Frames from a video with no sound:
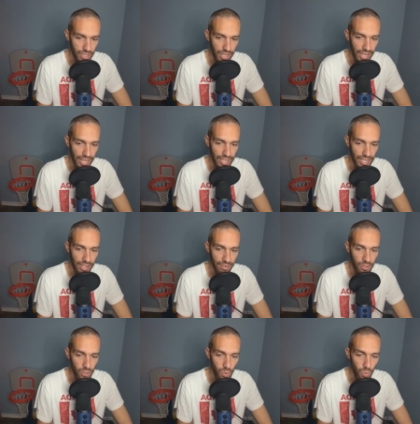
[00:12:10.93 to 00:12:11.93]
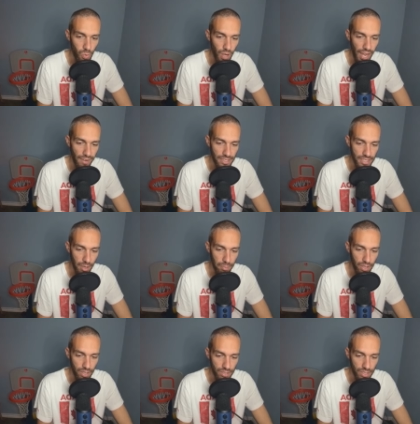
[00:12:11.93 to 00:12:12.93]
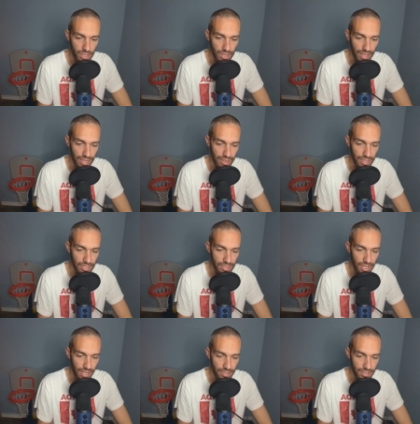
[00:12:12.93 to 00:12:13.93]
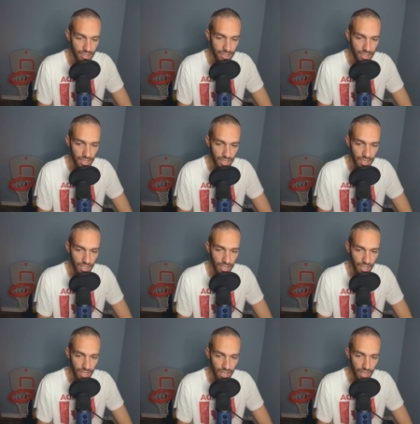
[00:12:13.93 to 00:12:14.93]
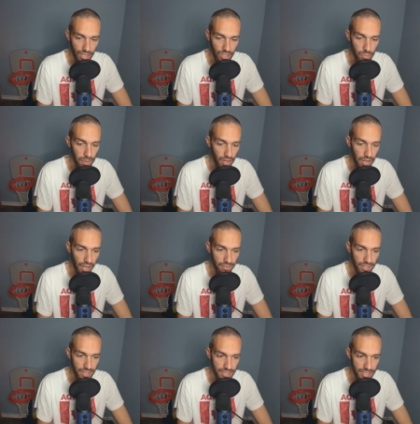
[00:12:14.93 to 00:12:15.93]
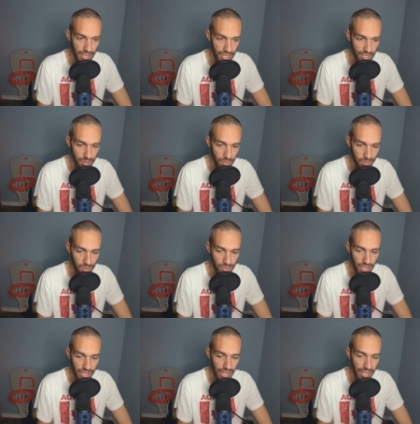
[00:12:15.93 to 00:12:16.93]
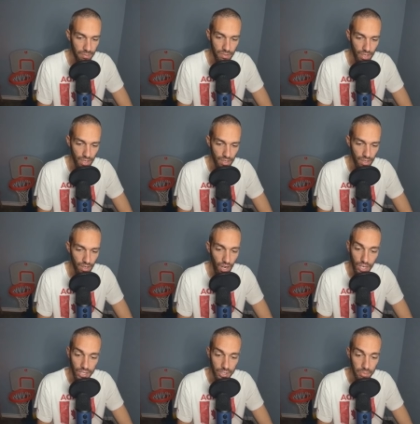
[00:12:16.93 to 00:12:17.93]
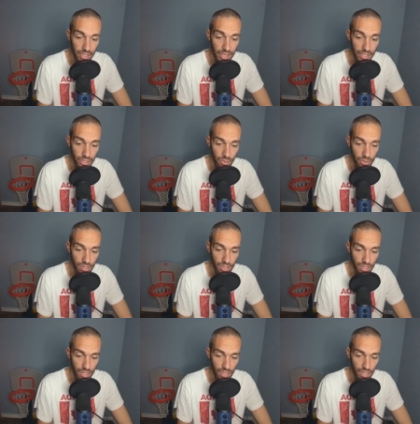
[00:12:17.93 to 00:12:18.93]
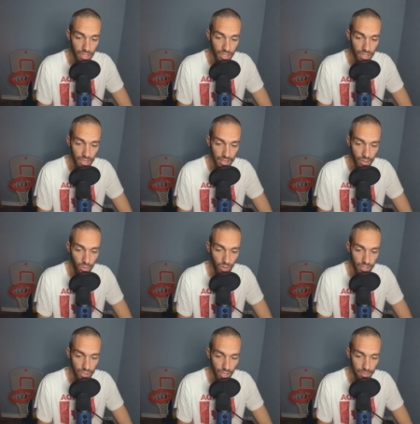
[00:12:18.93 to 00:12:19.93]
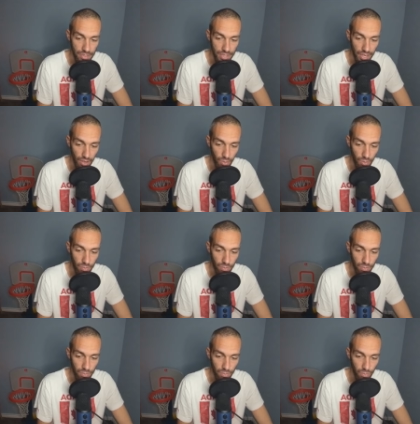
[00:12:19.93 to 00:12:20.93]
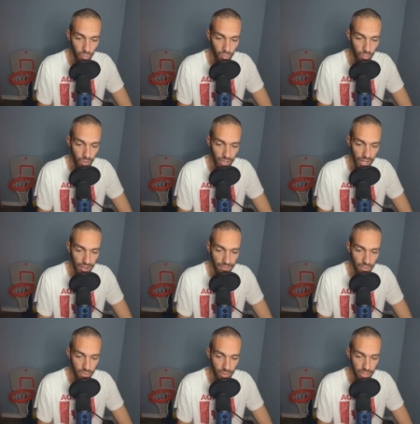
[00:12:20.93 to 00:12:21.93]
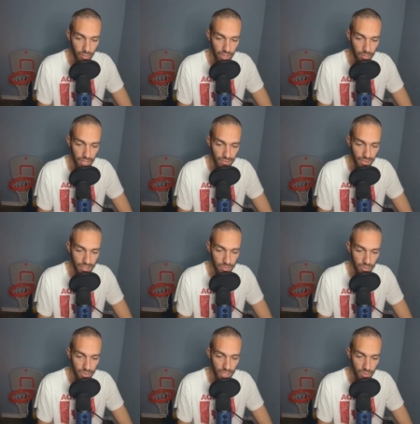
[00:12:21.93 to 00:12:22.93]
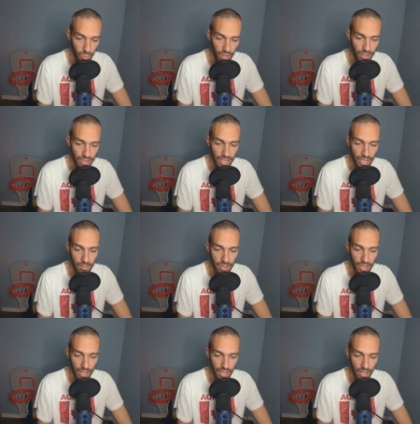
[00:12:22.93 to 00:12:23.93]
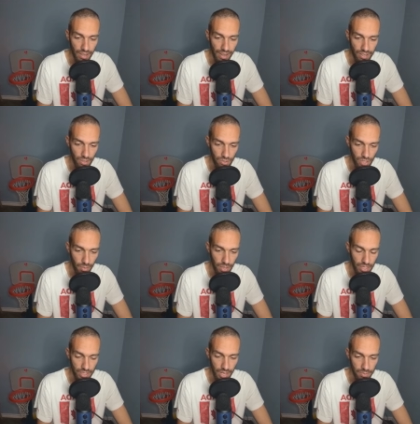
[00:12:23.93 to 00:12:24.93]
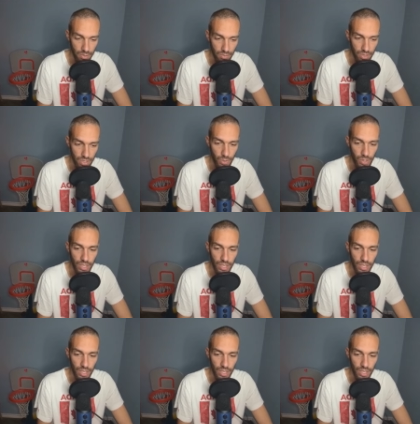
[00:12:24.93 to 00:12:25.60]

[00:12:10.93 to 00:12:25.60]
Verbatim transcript: And if you have a stat product like these guys, you better have an insane moveset. And arguably they do. Like Karate Chop is now 4.5, 3, one of the best fast moves as well in the game. And Close Combat is an absolute nuke.